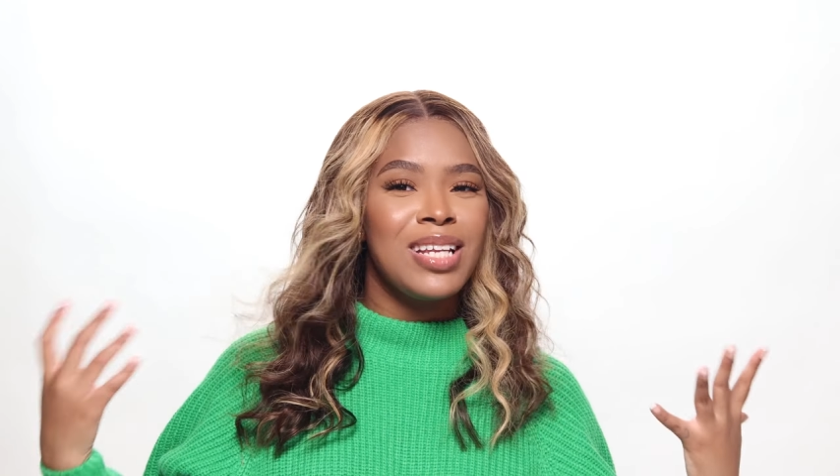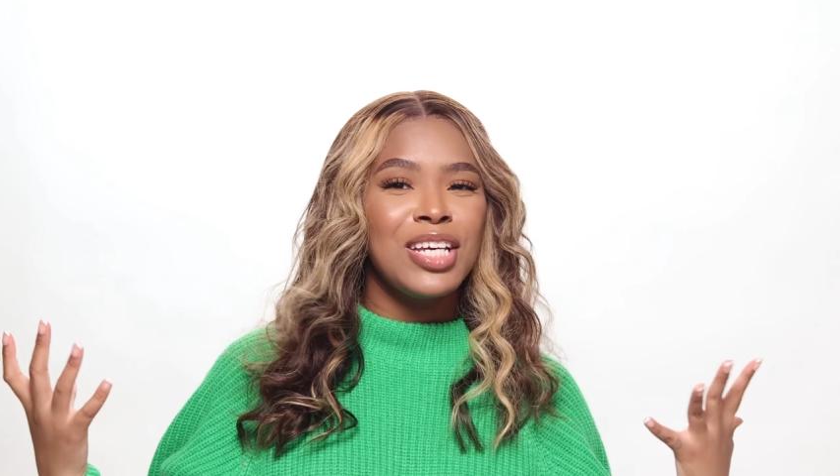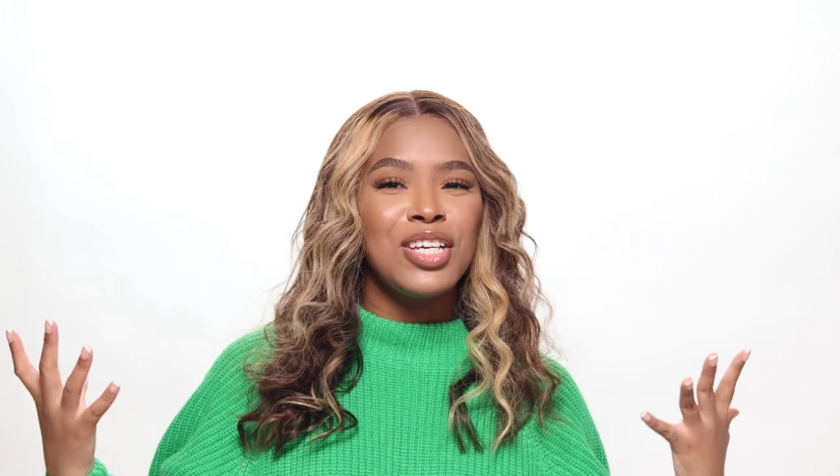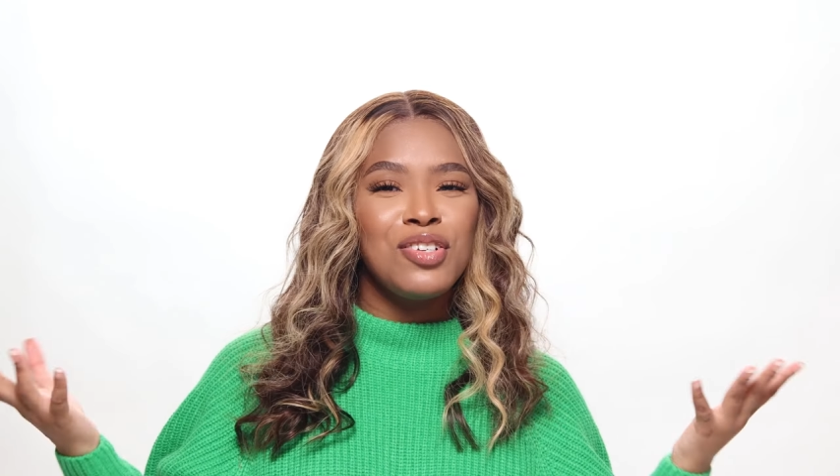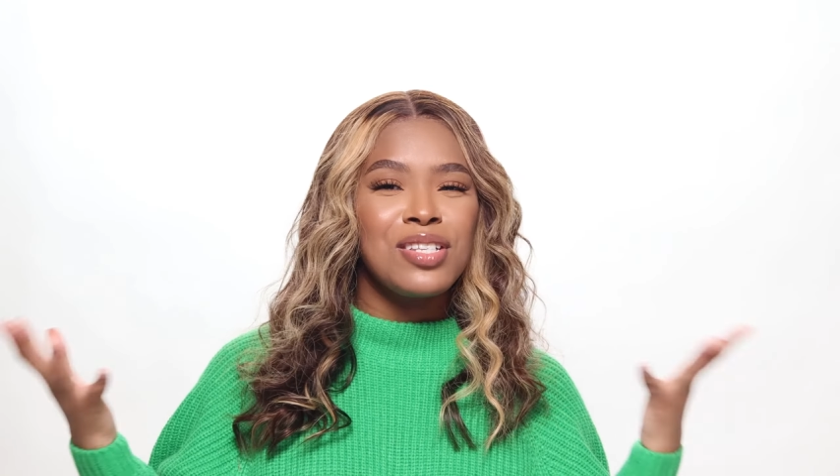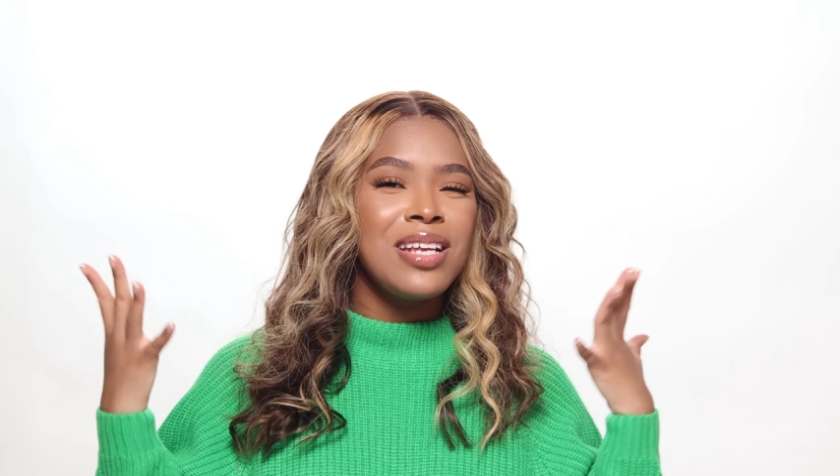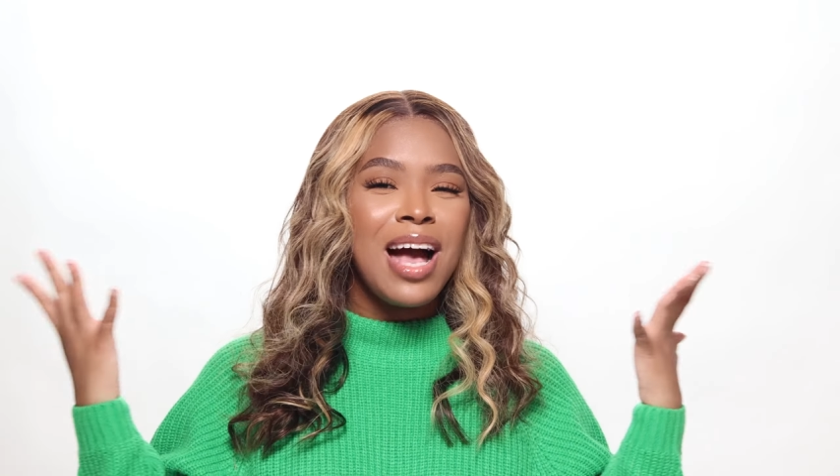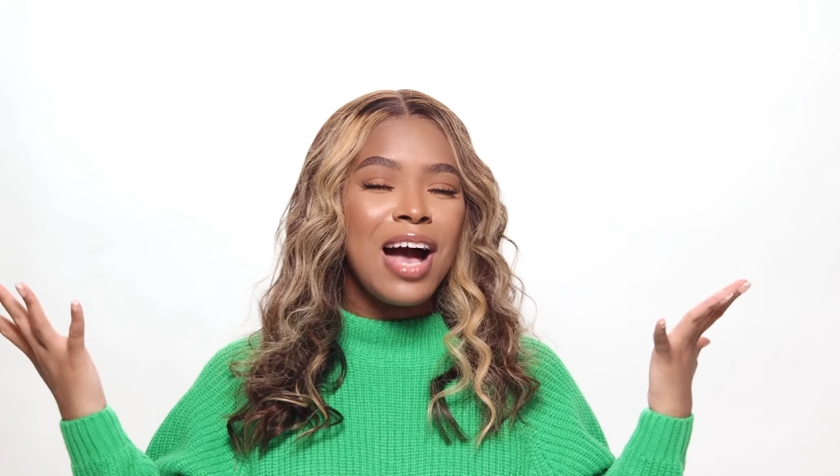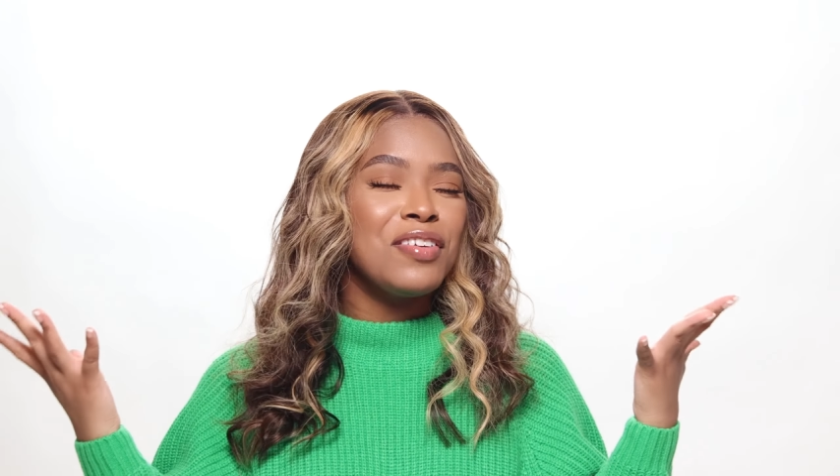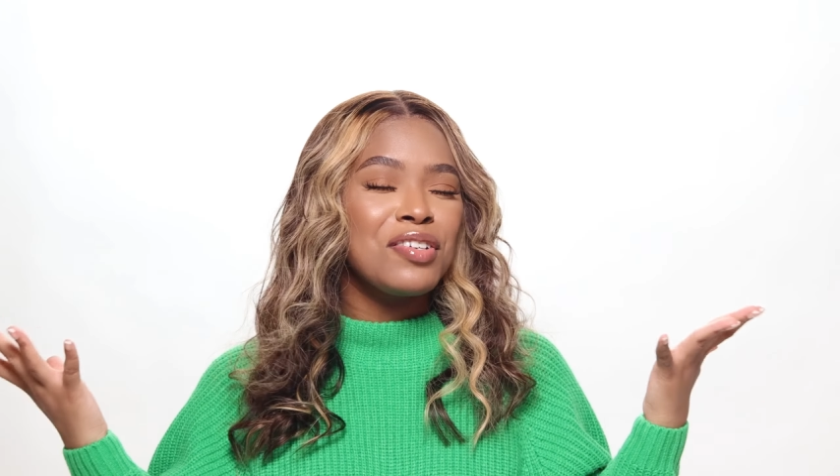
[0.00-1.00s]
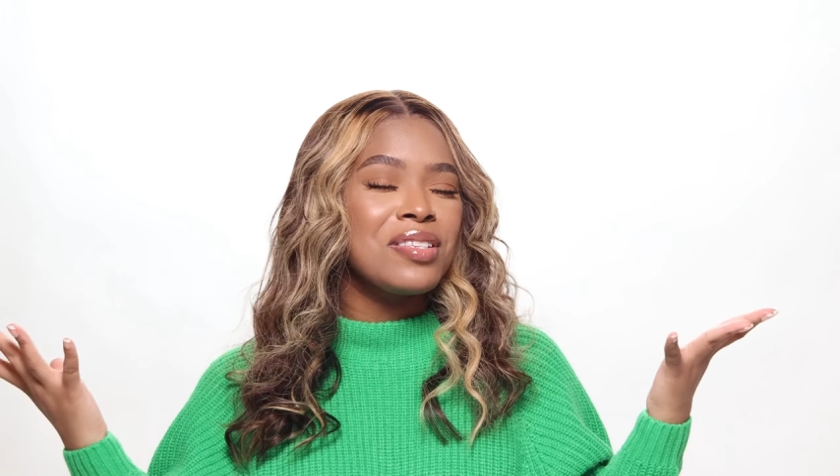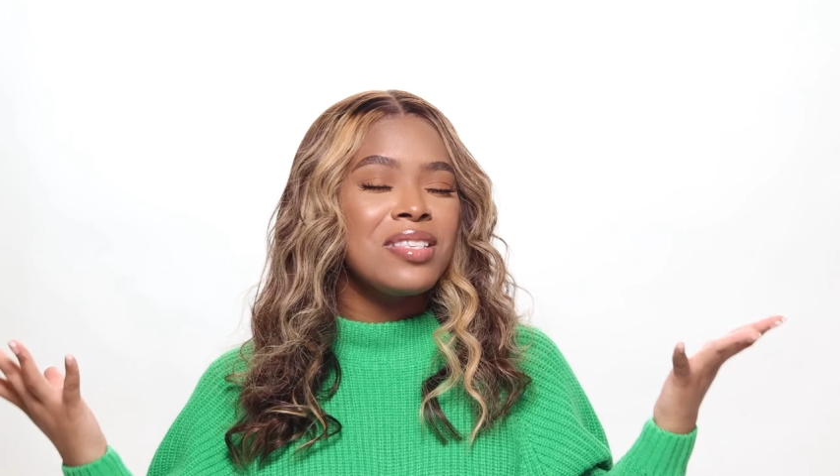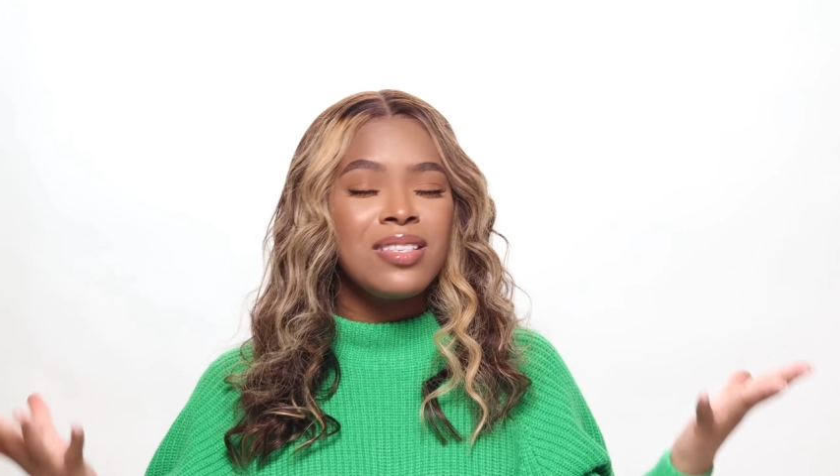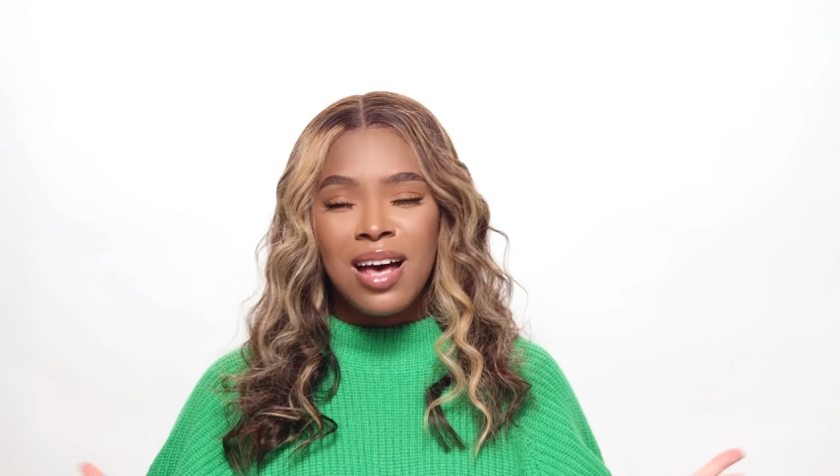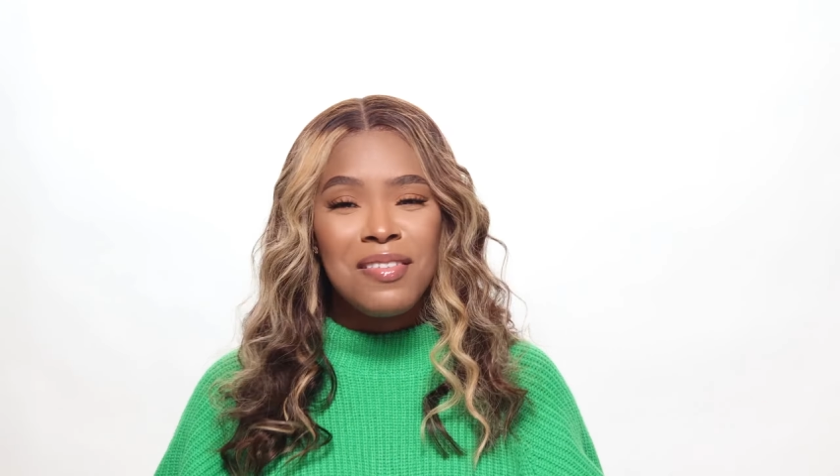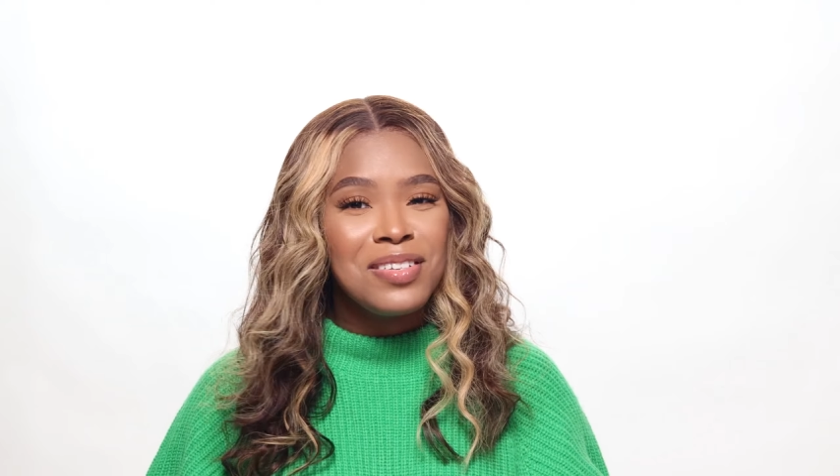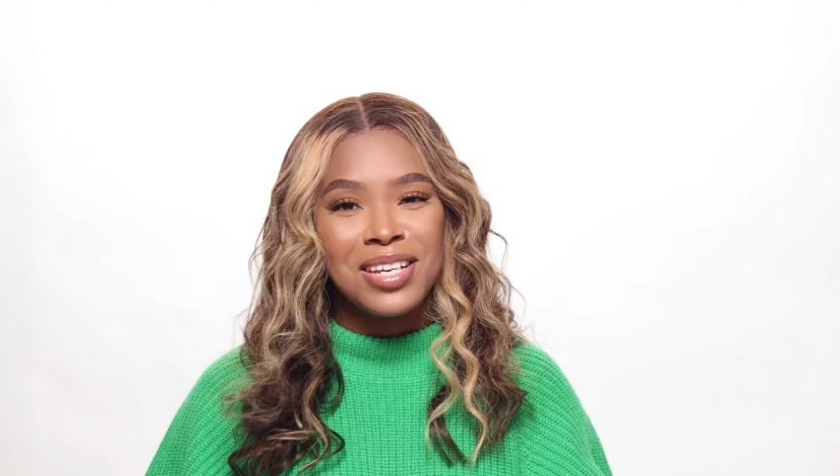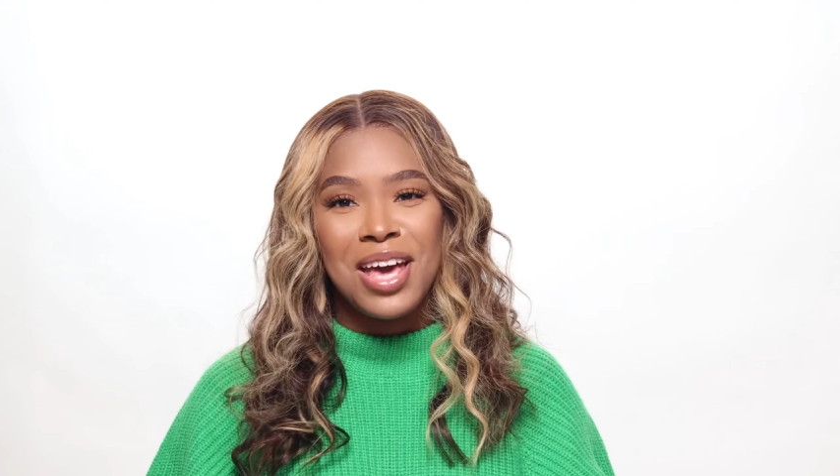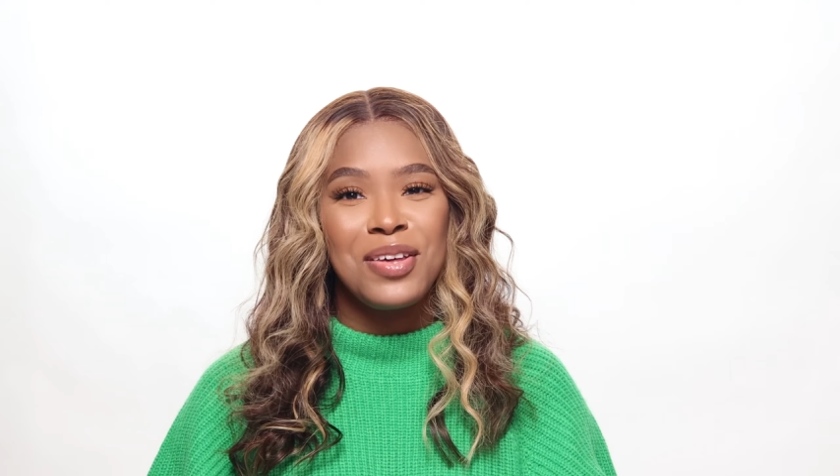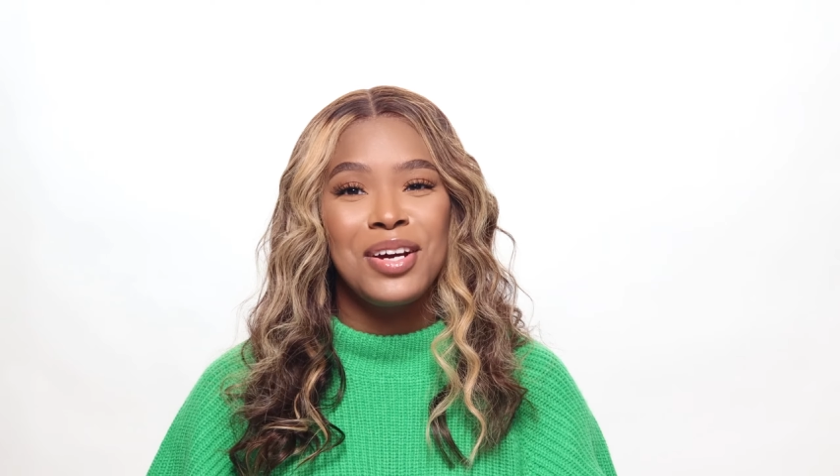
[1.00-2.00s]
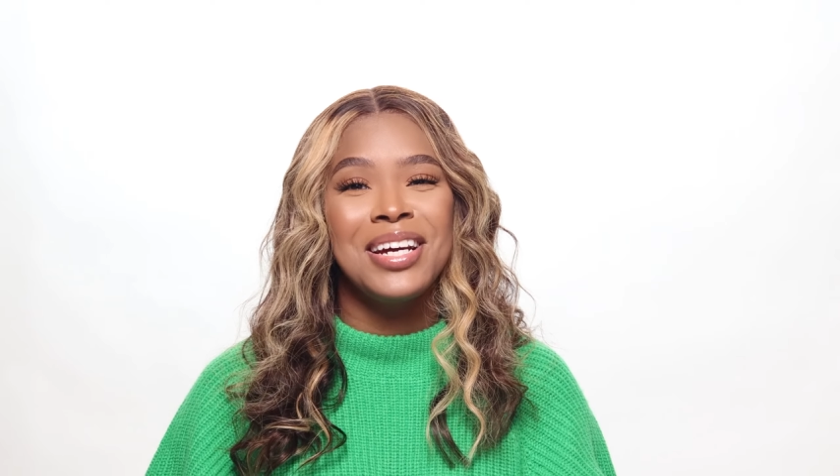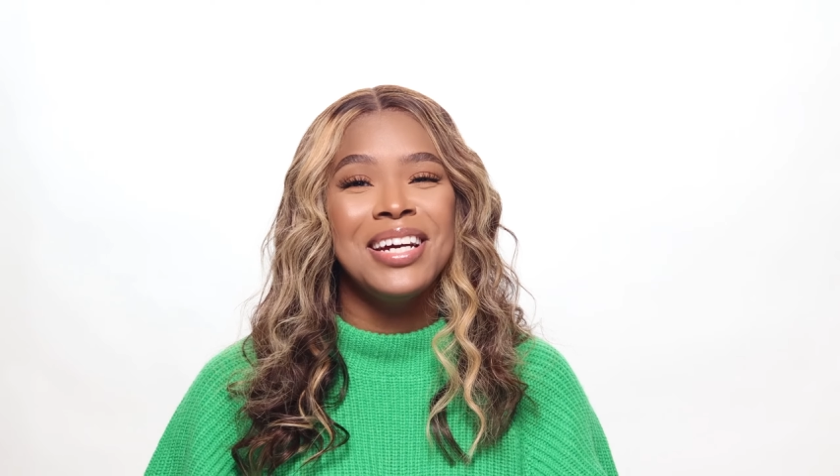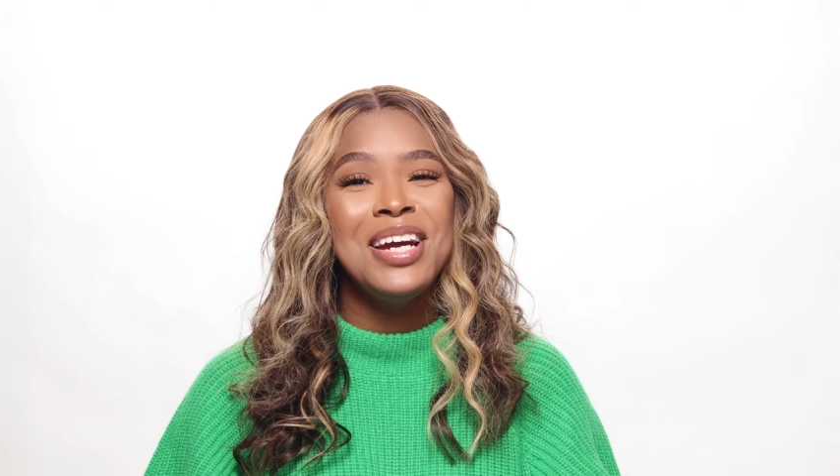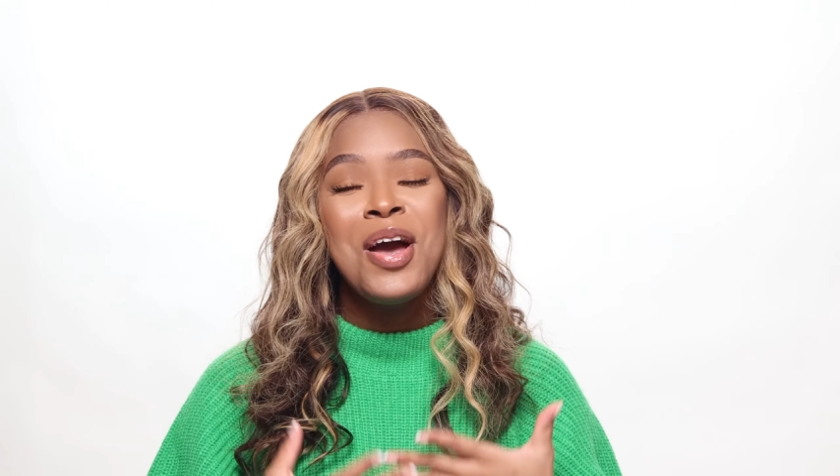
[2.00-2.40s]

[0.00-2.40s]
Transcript: like you just have your stuff together.